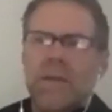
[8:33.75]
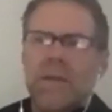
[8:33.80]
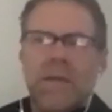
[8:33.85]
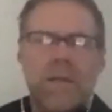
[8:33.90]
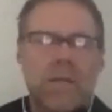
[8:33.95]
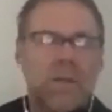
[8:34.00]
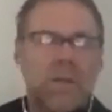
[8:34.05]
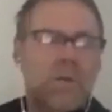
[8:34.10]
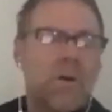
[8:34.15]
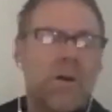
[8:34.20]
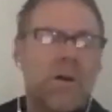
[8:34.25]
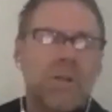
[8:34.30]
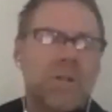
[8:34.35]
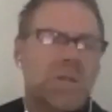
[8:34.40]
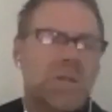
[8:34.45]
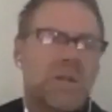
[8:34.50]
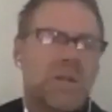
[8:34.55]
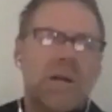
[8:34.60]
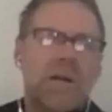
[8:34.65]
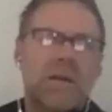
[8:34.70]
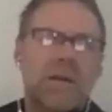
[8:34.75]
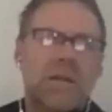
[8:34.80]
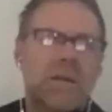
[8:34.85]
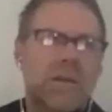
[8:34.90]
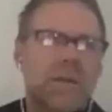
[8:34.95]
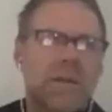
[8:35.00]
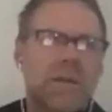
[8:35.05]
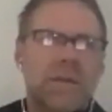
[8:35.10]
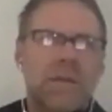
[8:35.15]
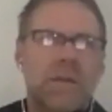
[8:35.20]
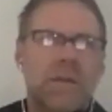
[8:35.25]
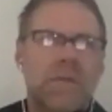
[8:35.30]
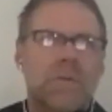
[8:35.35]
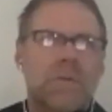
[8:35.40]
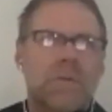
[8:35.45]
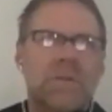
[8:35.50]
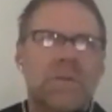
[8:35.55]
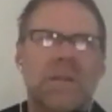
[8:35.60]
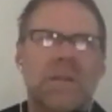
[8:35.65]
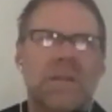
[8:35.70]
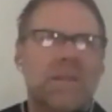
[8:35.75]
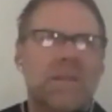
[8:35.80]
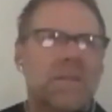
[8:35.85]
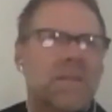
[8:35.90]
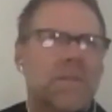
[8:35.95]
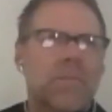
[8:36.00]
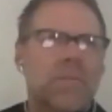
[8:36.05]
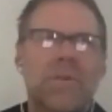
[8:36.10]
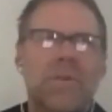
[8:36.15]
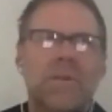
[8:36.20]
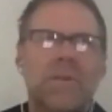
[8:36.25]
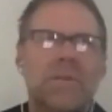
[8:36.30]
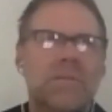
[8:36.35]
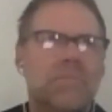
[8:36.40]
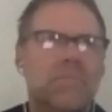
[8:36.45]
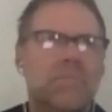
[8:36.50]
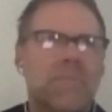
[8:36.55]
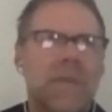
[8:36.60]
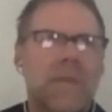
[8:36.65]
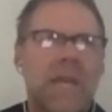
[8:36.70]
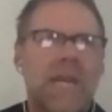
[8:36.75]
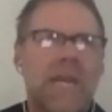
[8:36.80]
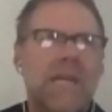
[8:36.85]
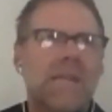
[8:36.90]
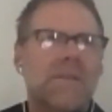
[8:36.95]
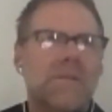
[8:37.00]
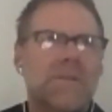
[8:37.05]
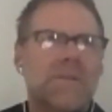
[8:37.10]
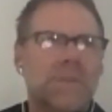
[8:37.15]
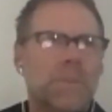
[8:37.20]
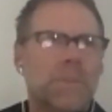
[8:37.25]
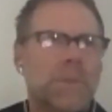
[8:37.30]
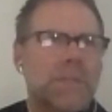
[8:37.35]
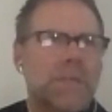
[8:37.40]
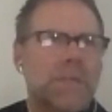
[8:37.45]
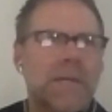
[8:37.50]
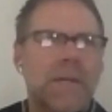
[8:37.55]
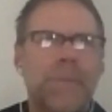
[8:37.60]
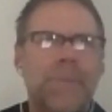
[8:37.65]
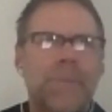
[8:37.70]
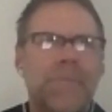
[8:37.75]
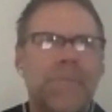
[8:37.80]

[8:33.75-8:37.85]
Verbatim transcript: in a U-Haul truck it was like December the 8th or something like that.